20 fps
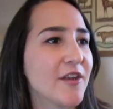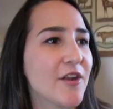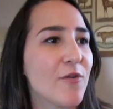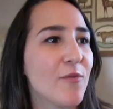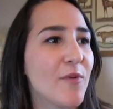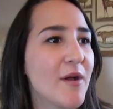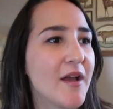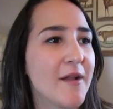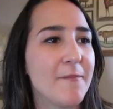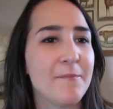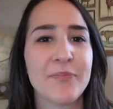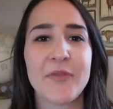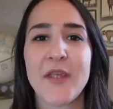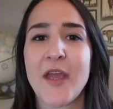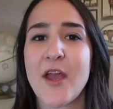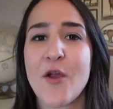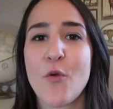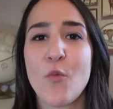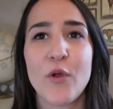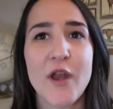you know what?
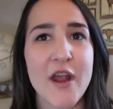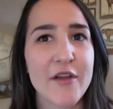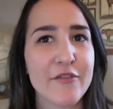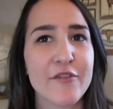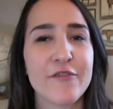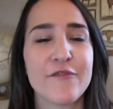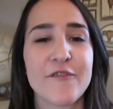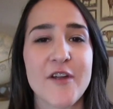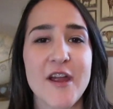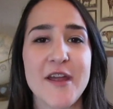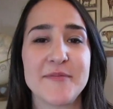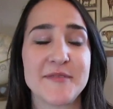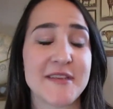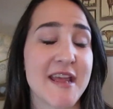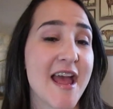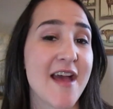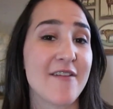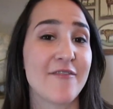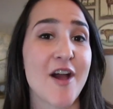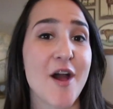whatever frames I
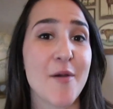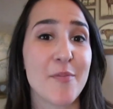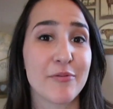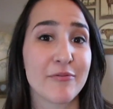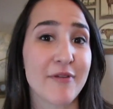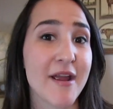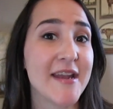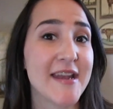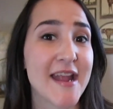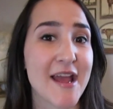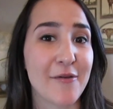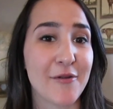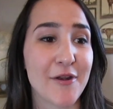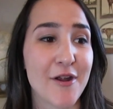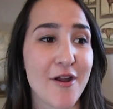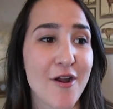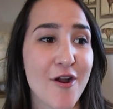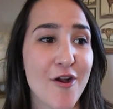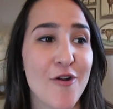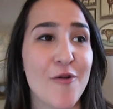have up right now in
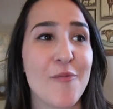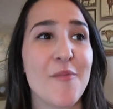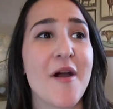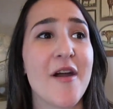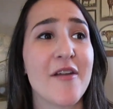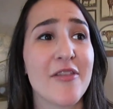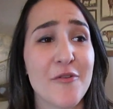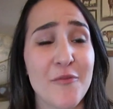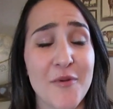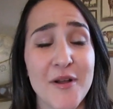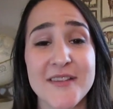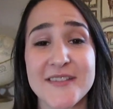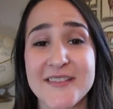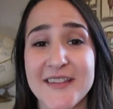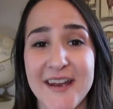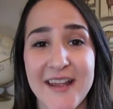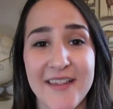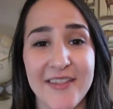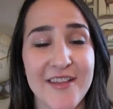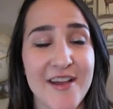our home are the ones
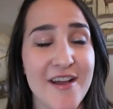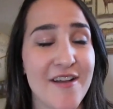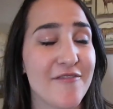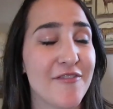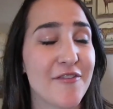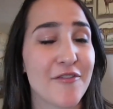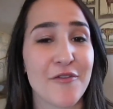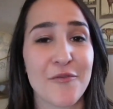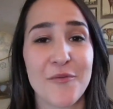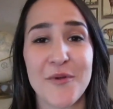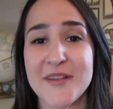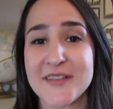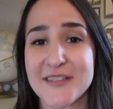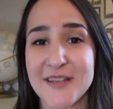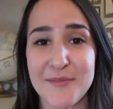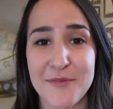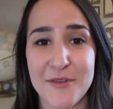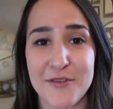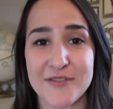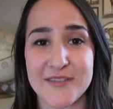that I love. They're the ones
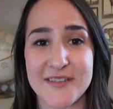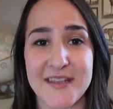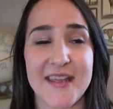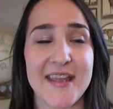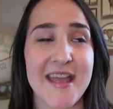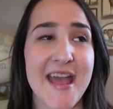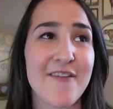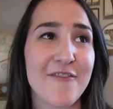I'm using.